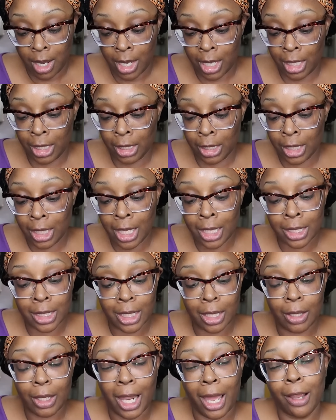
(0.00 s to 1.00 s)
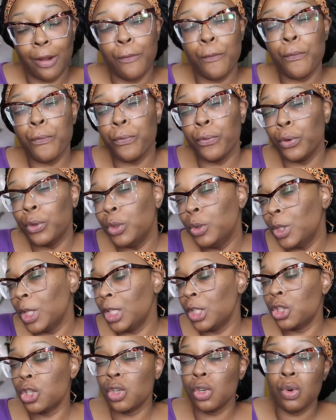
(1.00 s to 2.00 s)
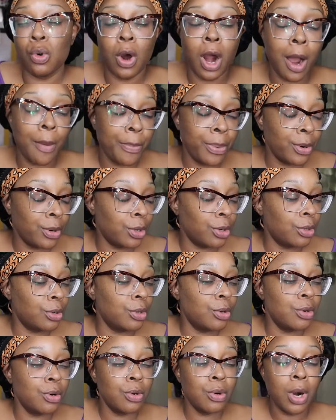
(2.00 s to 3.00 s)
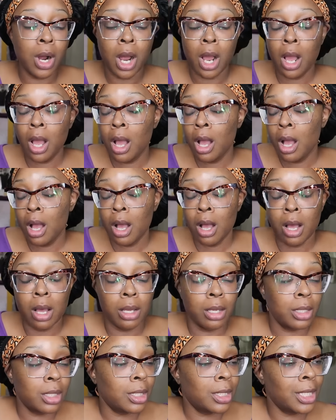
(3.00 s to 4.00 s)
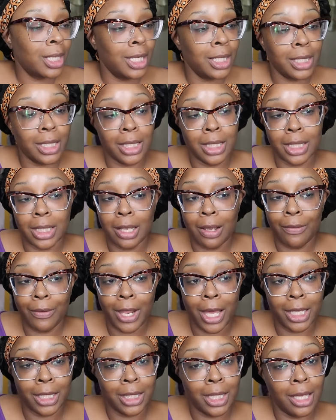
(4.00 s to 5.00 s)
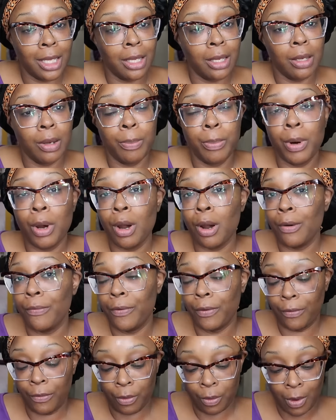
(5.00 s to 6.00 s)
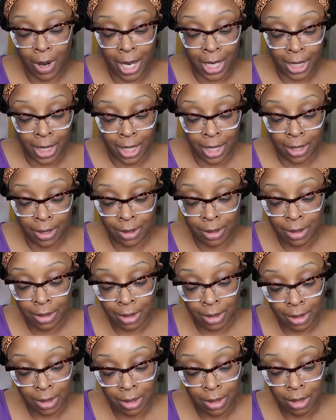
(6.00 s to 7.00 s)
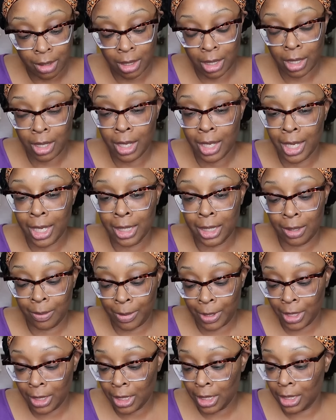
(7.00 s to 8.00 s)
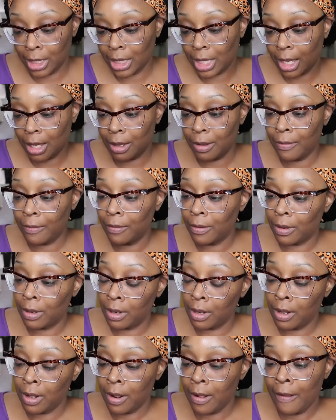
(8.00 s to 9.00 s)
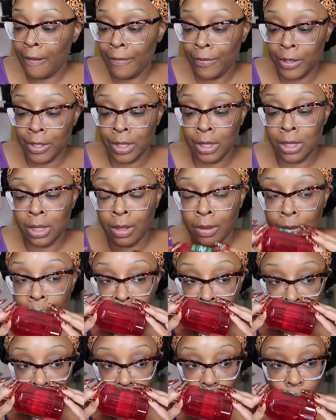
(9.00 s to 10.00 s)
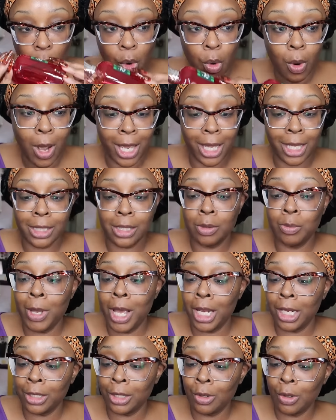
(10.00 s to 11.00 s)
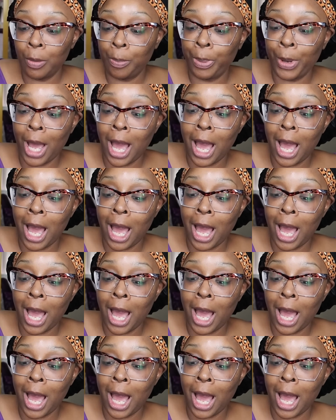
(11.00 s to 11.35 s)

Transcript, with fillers: It, this like fruity tropical scents and stuff like that, perfect for right now at the beach and stuff. This is the, oh, I can smell it through the